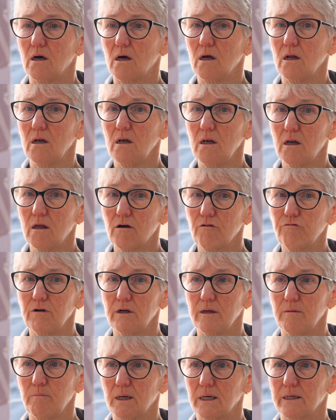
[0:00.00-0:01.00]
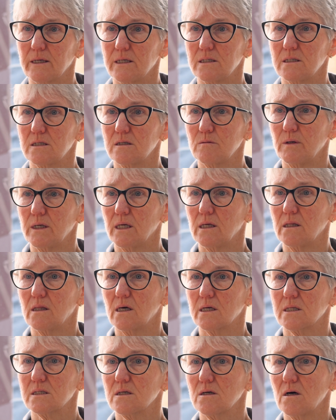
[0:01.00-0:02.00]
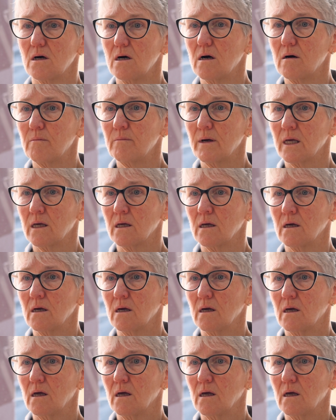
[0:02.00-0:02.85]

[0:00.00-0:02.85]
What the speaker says: a lovely place to be that's calming